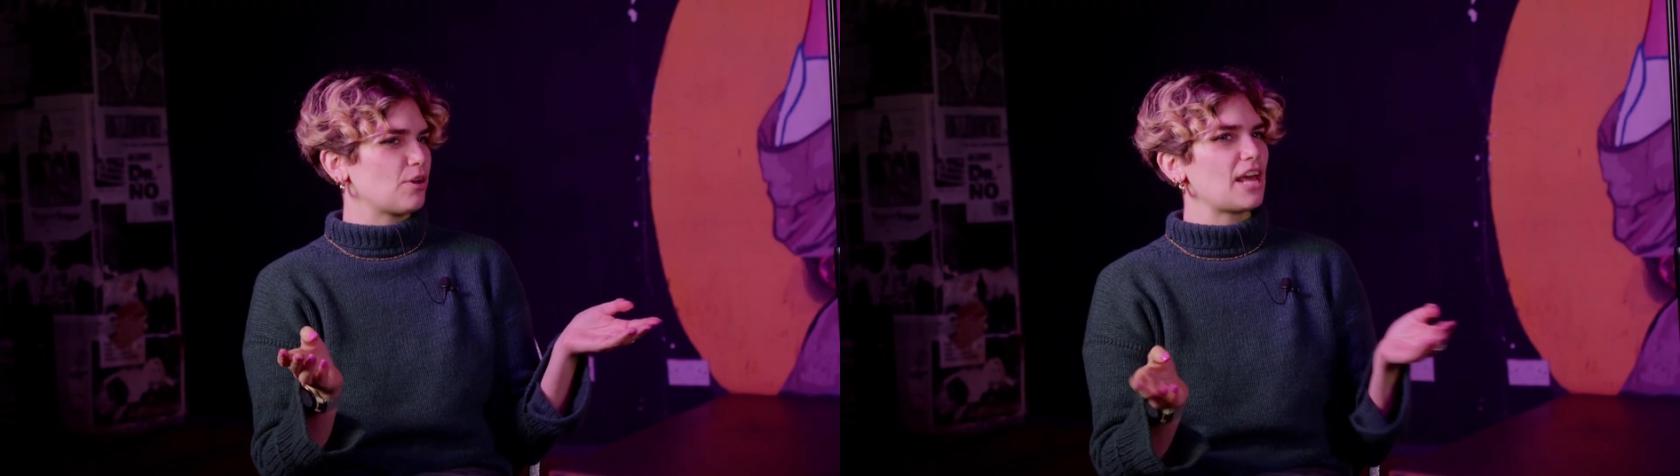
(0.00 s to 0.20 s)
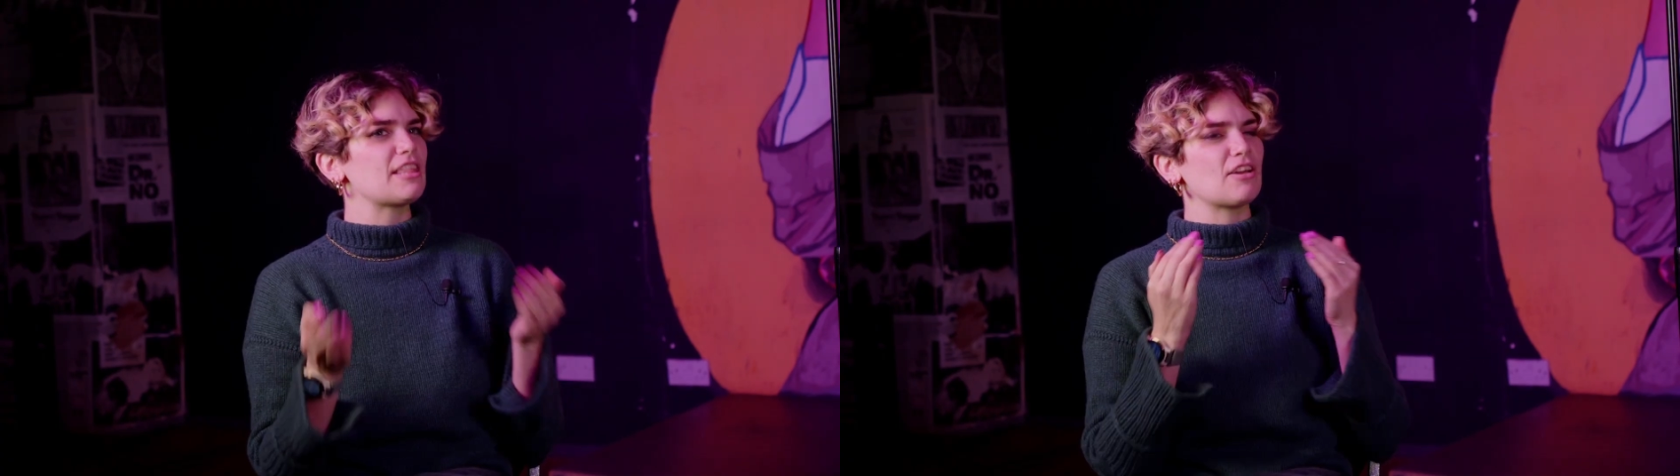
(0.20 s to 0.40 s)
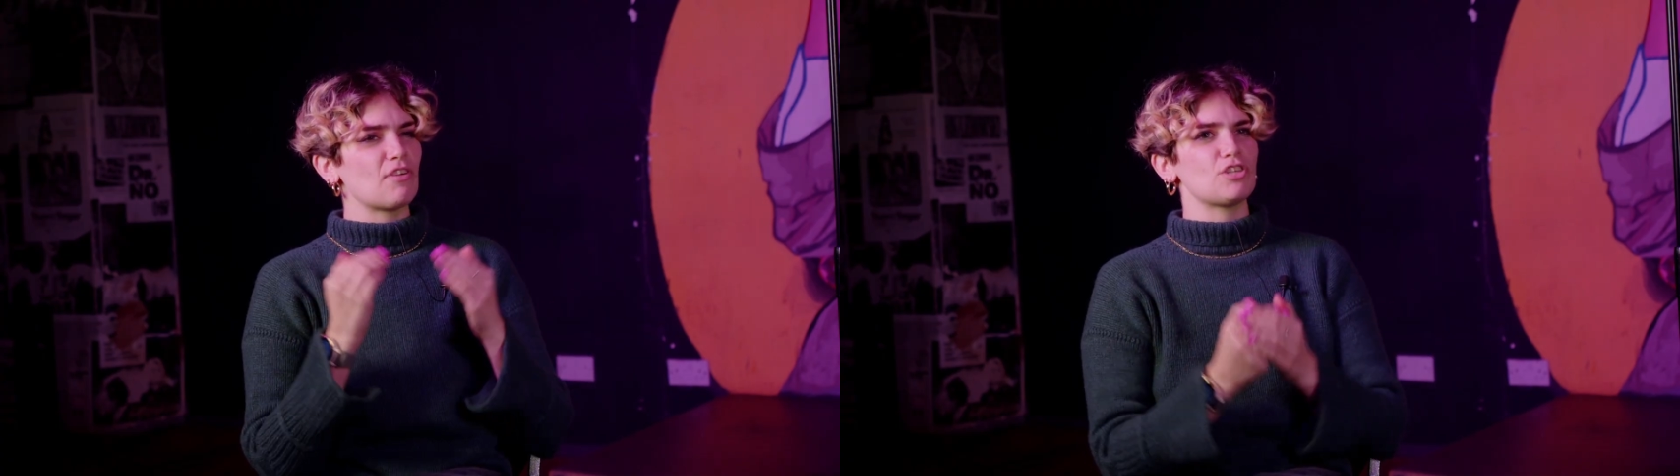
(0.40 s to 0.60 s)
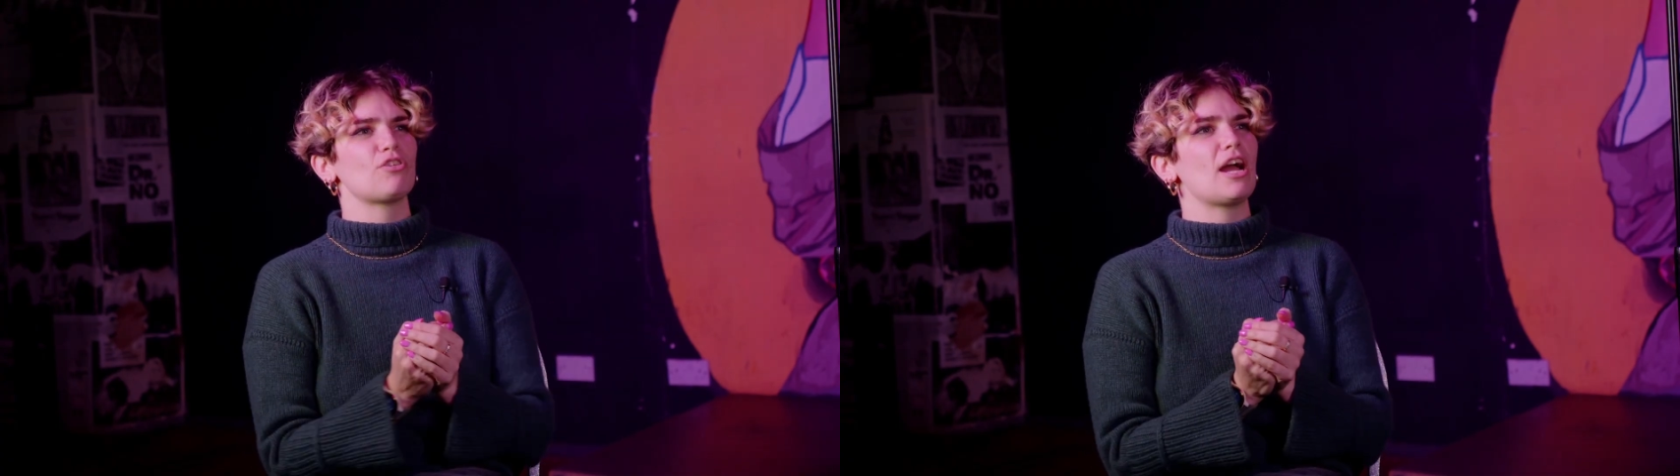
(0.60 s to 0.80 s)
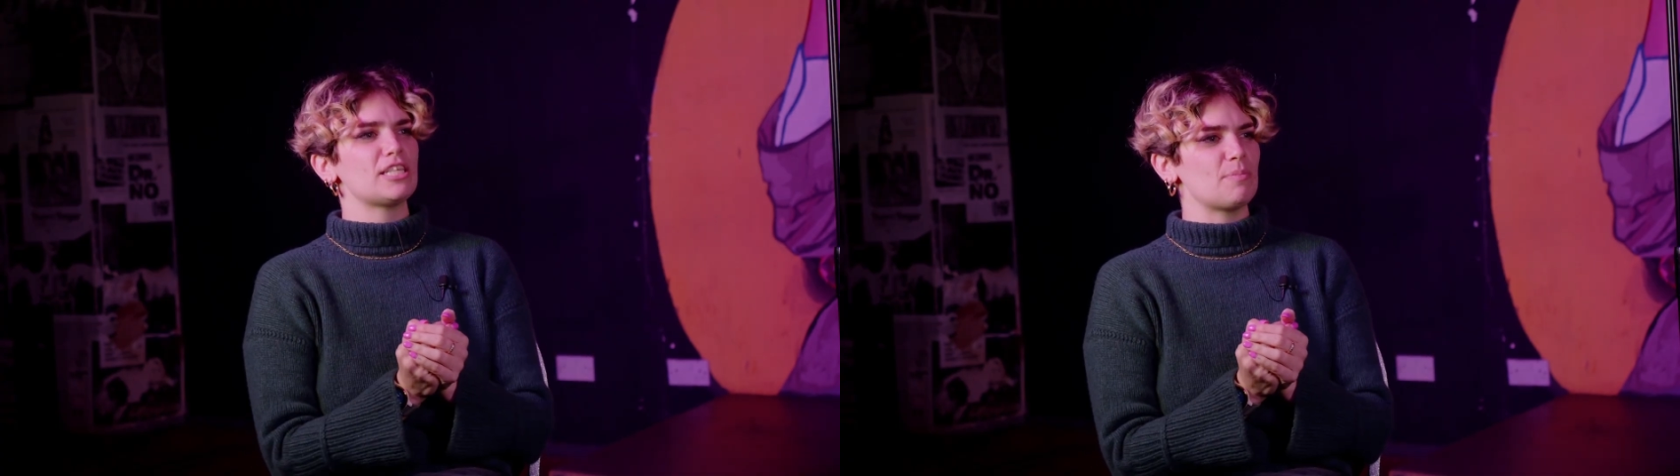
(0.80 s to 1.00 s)
And I think if I
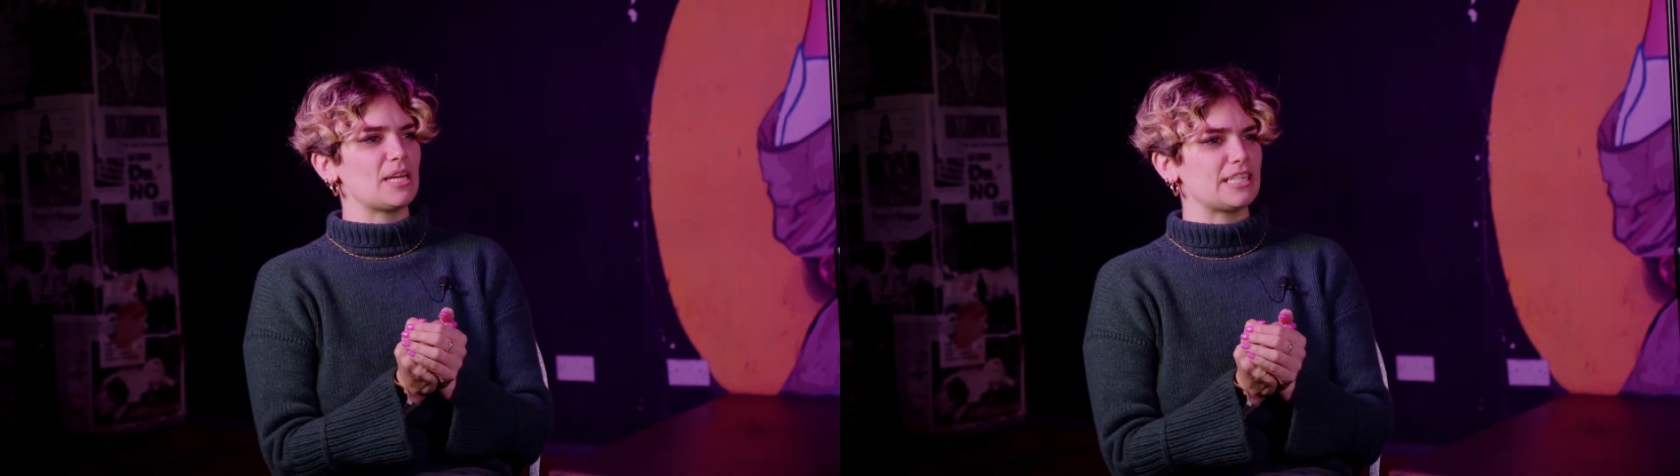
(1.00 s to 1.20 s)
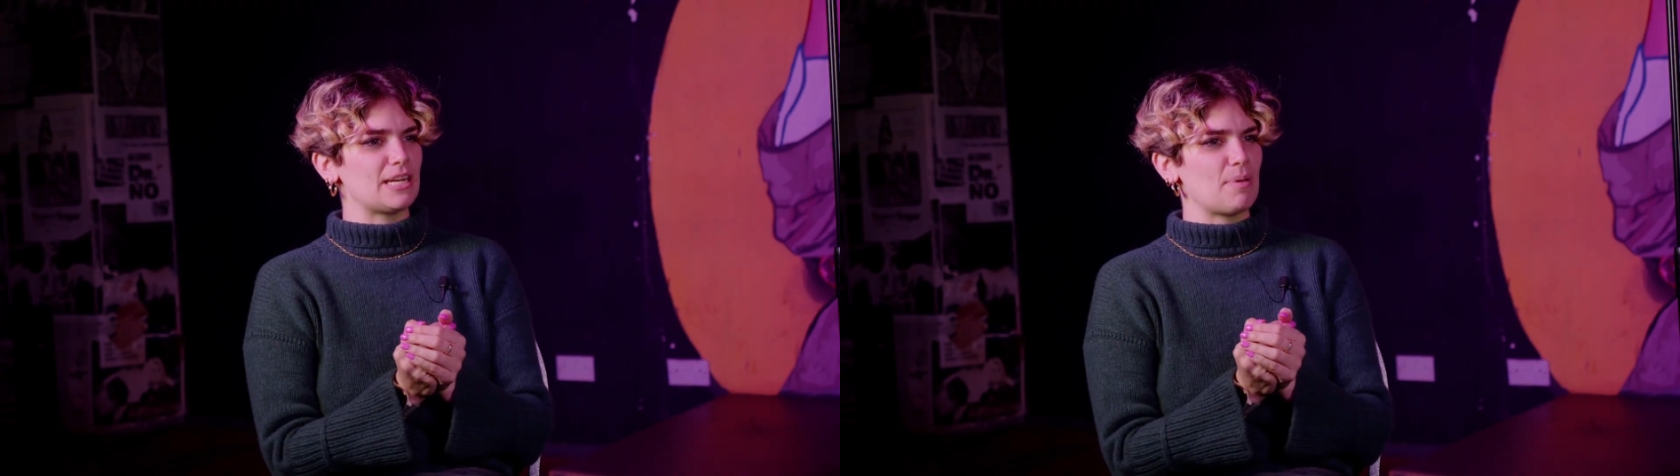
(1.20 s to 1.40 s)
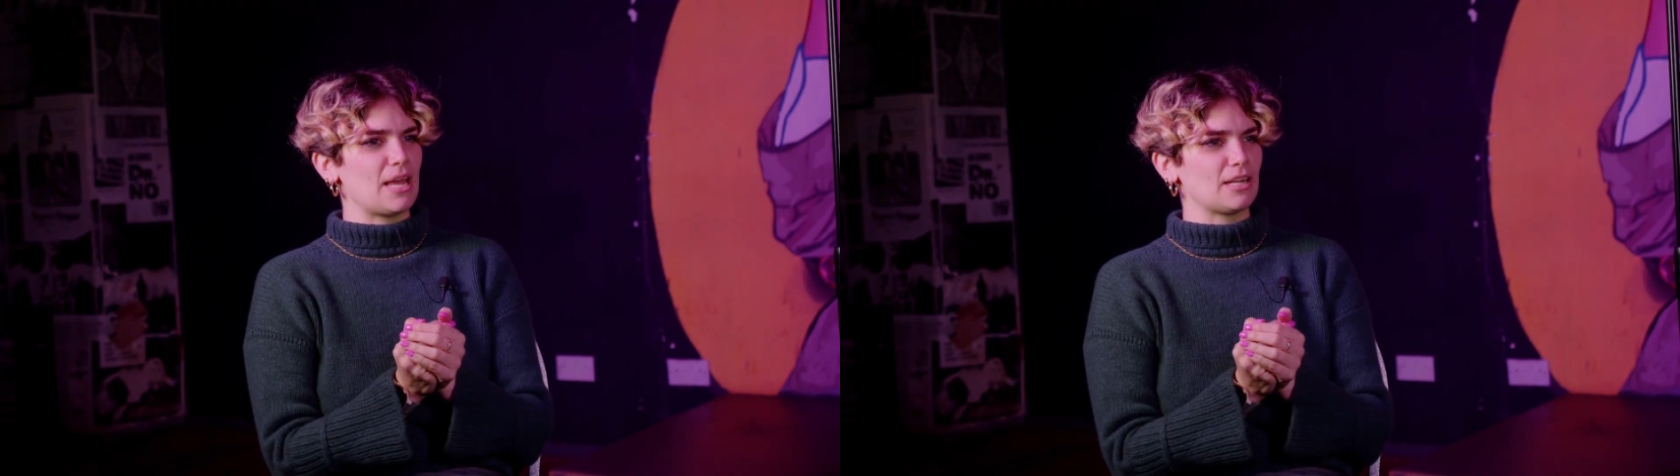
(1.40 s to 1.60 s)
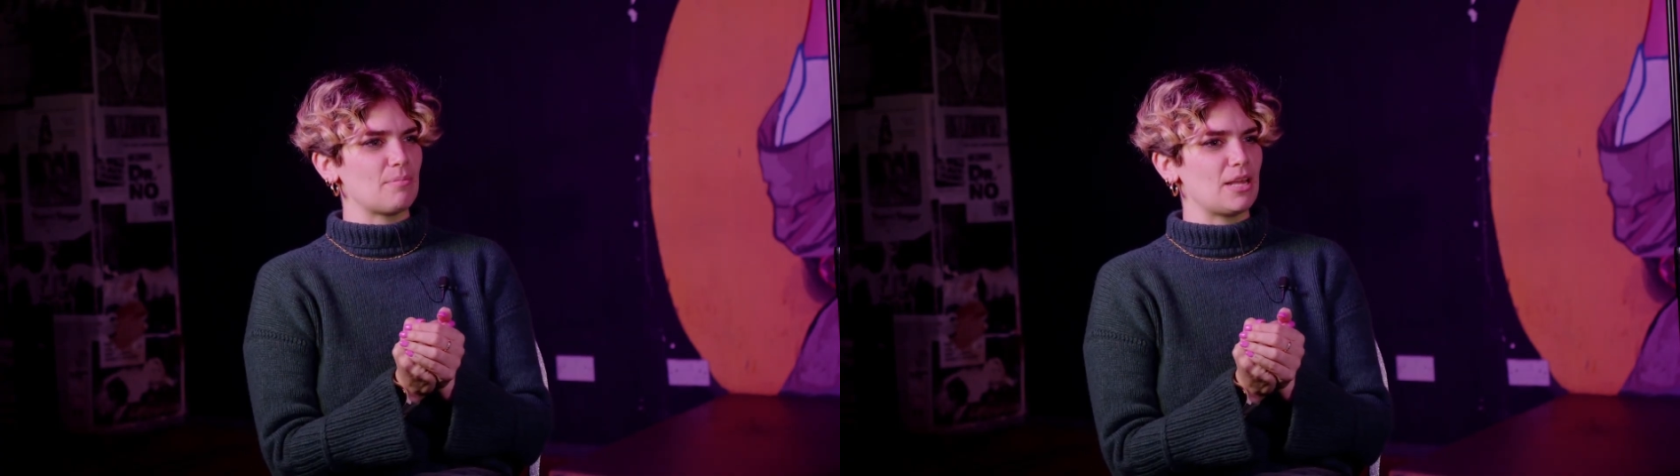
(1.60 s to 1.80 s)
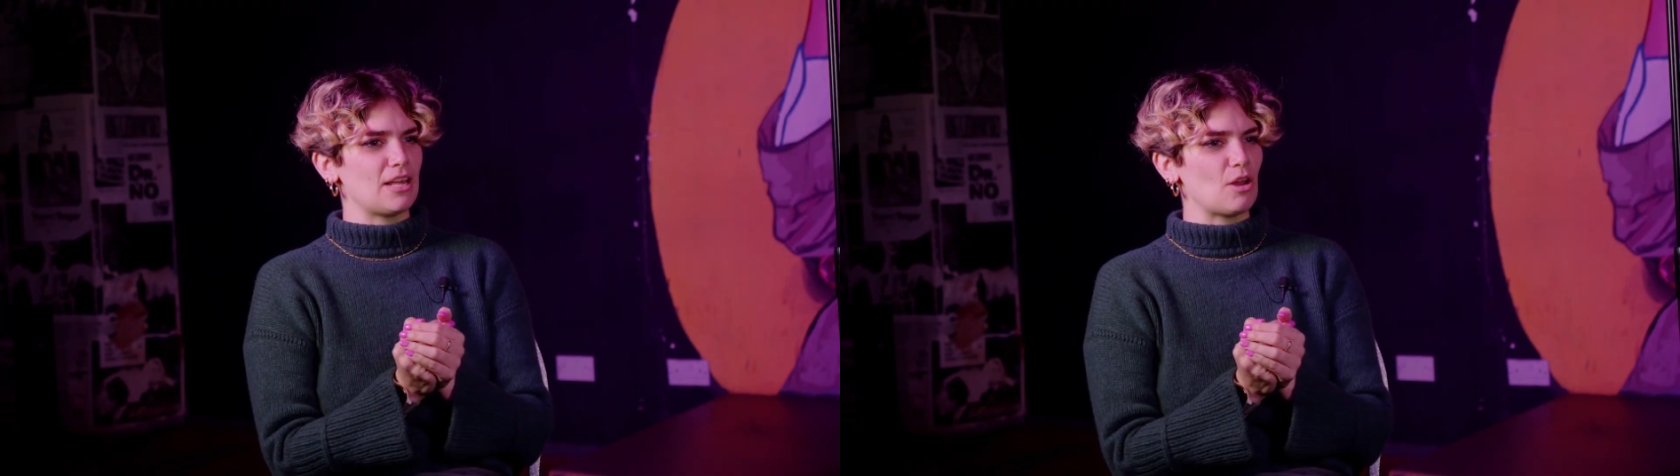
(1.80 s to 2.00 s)
tried to be a deadpan comedian,